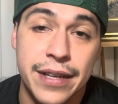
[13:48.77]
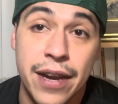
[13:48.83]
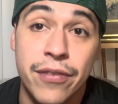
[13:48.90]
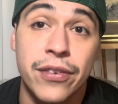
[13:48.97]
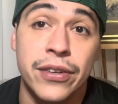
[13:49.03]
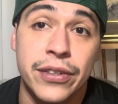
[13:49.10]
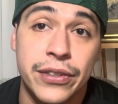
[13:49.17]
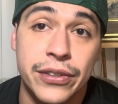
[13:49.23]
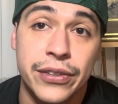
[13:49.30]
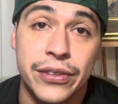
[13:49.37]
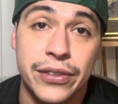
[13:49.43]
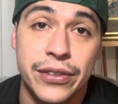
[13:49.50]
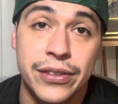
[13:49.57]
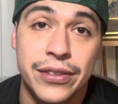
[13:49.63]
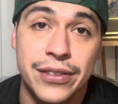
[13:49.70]
ever.
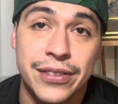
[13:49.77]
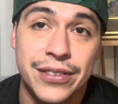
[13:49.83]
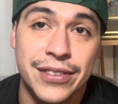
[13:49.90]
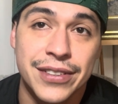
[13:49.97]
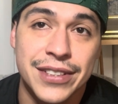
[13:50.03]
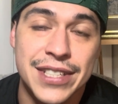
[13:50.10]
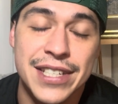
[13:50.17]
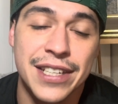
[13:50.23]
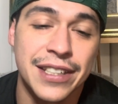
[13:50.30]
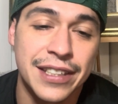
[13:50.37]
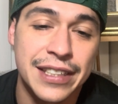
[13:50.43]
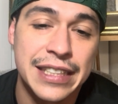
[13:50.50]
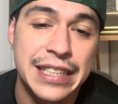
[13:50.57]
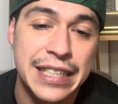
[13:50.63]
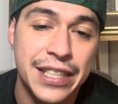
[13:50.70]
Just kidding.
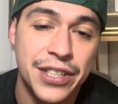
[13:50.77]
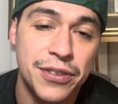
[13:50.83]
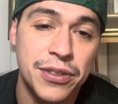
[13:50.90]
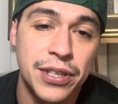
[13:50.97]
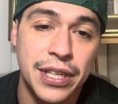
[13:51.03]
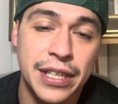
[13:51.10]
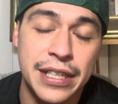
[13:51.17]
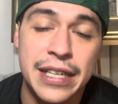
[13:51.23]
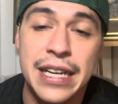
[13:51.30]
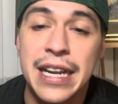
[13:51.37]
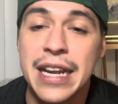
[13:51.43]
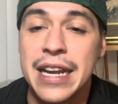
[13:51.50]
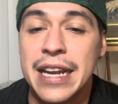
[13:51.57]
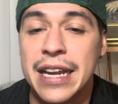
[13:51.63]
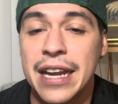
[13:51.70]
You will get out.
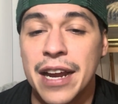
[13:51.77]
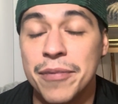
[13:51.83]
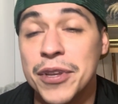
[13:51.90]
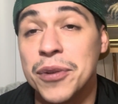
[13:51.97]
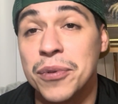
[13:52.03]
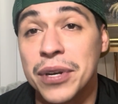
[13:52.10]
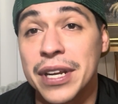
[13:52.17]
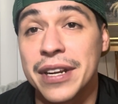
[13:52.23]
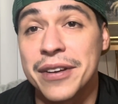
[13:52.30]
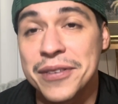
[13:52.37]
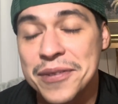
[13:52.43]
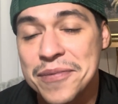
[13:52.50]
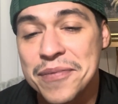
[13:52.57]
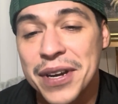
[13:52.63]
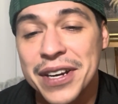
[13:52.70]
I mean, you will get out.
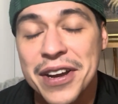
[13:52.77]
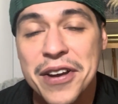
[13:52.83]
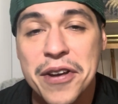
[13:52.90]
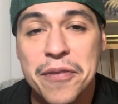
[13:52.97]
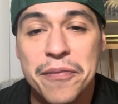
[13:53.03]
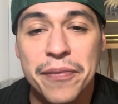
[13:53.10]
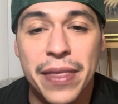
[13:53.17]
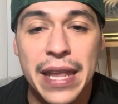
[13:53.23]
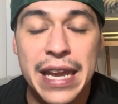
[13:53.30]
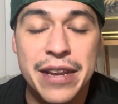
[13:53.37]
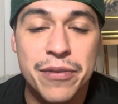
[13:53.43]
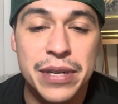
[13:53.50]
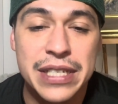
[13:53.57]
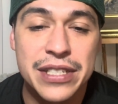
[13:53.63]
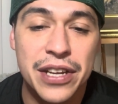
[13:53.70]
But
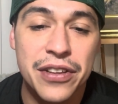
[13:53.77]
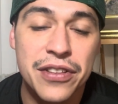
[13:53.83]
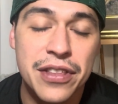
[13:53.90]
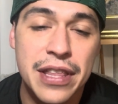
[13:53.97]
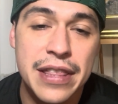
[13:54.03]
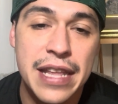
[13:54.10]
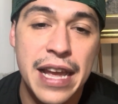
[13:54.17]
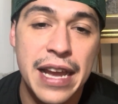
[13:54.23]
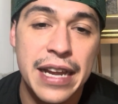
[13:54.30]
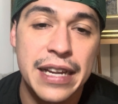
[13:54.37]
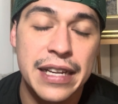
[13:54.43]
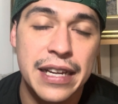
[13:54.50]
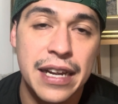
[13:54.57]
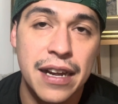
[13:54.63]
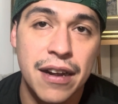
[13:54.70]
anyways, other than
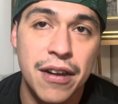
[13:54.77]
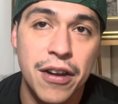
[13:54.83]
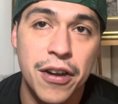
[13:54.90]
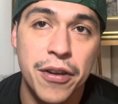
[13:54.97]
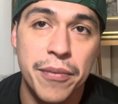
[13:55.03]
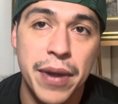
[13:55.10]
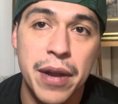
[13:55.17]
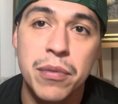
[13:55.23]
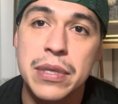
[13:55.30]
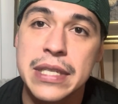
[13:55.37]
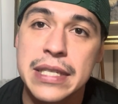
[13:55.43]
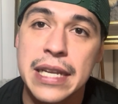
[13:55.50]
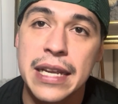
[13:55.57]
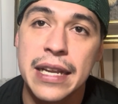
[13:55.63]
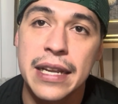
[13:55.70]
that, I would
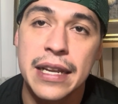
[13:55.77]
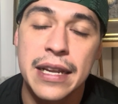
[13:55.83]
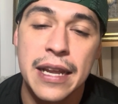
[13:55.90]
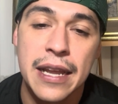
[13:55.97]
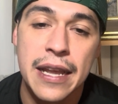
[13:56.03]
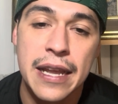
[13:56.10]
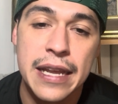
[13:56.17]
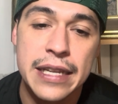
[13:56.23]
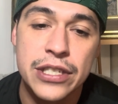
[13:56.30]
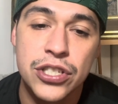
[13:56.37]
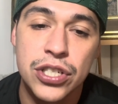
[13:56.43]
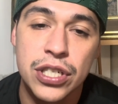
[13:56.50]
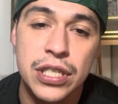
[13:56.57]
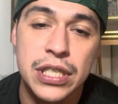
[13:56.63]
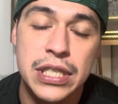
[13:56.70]
say
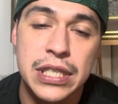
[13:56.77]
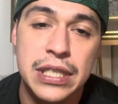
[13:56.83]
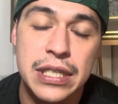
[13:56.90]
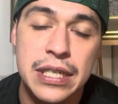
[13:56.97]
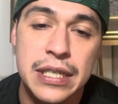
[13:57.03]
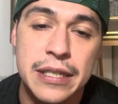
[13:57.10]
just